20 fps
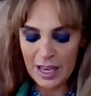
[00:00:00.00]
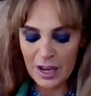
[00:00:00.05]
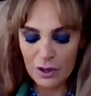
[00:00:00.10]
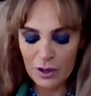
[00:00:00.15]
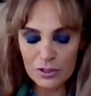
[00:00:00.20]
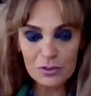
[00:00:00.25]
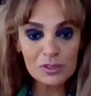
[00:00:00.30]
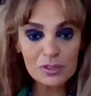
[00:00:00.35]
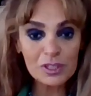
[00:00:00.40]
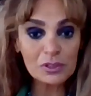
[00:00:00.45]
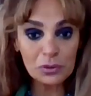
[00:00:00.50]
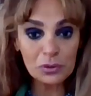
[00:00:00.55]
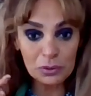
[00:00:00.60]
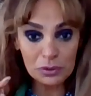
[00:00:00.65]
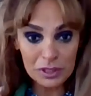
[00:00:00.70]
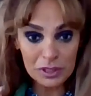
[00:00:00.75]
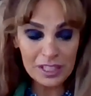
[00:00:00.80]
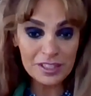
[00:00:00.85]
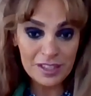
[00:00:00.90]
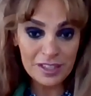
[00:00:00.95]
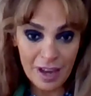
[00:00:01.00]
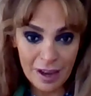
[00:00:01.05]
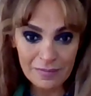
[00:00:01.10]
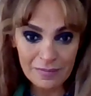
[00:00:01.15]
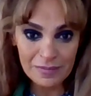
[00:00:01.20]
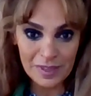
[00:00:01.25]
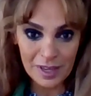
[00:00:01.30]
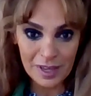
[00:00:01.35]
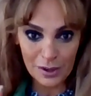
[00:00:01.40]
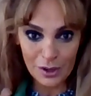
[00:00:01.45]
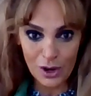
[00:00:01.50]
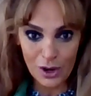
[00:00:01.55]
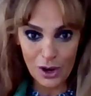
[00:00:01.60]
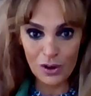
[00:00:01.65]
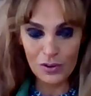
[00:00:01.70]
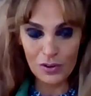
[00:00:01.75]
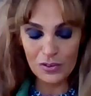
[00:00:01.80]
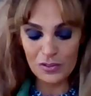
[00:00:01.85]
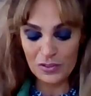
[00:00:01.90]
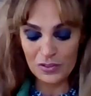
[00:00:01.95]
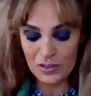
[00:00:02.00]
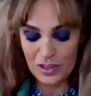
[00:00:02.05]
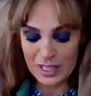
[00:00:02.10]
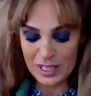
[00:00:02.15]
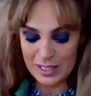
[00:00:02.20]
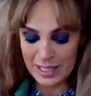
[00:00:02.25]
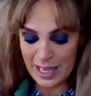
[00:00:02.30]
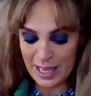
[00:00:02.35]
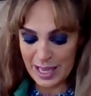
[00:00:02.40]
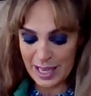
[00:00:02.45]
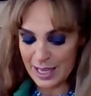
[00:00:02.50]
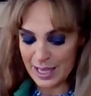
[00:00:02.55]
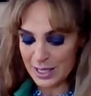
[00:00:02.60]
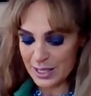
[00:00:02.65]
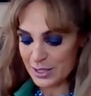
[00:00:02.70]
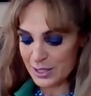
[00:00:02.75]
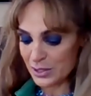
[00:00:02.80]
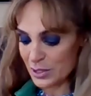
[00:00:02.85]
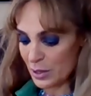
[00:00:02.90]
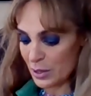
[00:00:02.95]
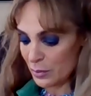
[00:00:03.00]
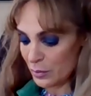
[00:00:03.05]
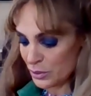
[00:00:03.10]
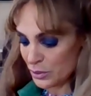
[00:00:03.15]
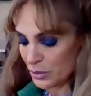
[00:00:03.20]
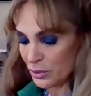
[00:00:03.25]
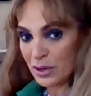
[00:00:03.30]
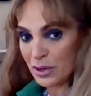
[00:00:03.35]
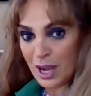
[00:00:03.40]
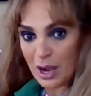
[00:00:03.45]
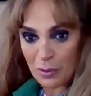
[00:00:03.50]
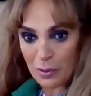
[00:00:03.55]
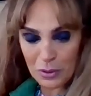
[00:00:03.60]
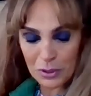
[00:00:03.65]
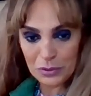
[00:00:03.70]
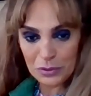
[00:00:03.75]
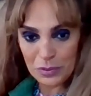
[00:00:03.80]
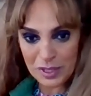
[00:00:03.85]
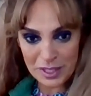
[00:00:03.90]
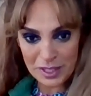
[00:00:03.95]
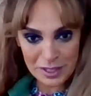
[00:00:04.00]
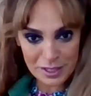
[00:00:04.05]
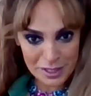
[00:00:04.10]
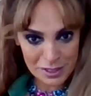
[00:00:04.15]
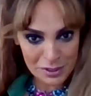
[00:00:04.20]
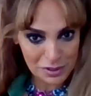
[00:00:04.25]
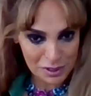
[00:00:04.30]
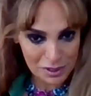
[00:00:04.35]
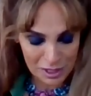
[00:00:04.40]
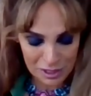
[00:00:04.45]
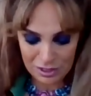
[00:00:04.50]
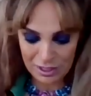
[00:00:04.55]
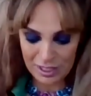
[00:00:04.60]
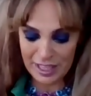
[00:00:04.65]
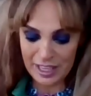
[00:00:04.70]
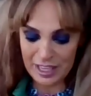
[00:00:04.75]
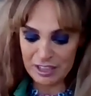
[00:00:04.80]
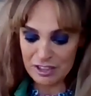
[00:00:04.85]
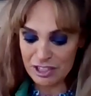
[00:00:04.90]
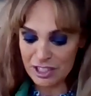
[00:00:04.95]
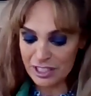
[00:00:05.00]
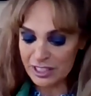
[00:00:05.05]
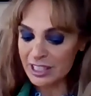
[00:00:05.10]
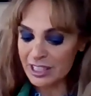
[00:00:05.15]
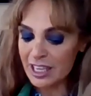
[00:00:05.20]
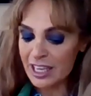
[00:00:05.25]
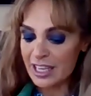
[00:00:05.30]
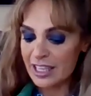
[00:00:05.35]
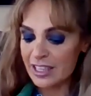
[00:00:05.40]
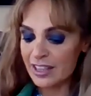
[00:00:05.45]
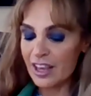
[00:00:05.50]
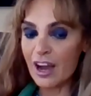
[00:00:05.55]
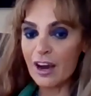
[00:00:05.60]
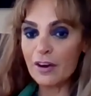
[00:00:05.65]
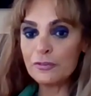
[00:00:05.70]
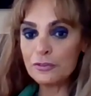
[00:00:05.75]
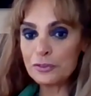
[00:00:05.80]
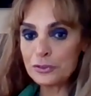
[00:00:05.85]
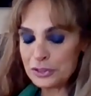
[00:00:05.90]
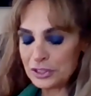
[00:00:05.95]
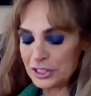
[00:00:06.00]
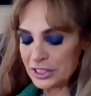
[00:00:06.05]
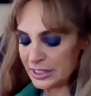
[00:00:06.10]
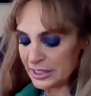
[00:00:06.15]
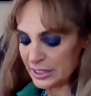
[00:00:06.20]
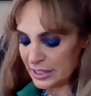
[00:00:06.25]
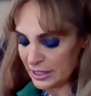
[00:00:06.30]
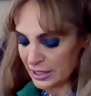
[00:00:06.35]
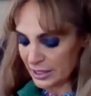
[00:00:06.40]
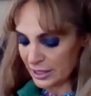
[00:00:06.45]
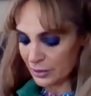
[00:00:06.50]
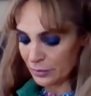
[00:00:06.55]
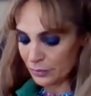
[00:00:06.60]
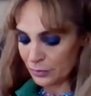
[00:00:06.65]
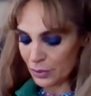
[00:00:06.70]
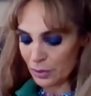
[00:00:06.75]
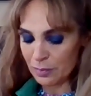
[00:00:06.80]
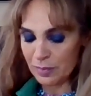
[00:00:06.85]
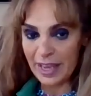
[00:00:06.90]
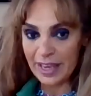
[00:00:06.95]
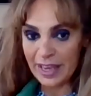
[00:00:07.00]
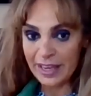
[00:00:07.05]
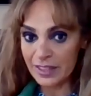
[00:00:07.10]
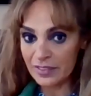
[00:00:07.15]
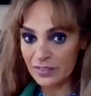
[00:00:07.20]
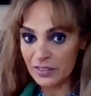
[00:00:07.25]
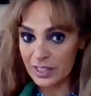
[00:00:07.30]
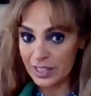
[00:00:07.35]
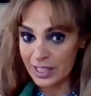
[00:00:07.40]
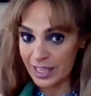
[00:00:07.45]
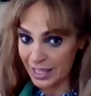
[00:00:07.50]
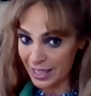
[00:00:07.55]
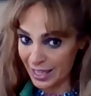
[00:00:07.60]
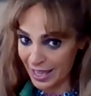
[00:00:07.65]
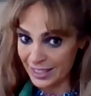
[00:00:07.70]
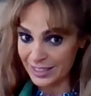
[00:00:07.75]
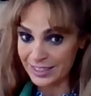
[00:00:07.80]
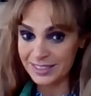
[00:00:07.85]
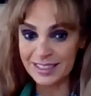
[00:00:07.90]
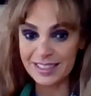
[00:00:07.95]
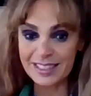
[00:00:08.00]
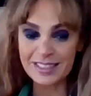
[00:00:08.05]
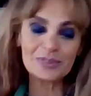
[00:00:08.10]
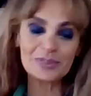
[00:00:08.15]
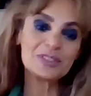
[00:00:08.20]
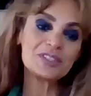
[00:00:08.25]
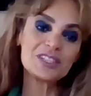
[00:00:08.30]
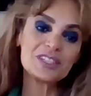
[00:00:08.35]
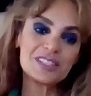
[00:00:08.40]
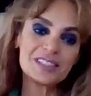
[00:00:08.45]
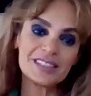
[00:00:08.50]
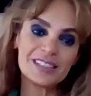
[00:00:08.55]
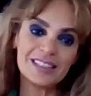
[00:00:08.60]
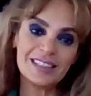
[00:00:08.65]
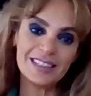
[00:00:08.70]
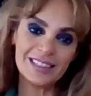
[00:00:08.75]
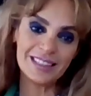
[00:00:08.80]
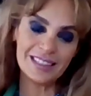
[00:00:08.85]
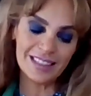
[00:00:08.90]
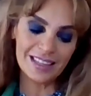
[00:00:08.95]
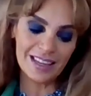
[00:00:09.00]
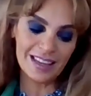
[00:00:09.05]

Also, the total number of the song award winners, congratulations, they are 14 from 11 countries, which is really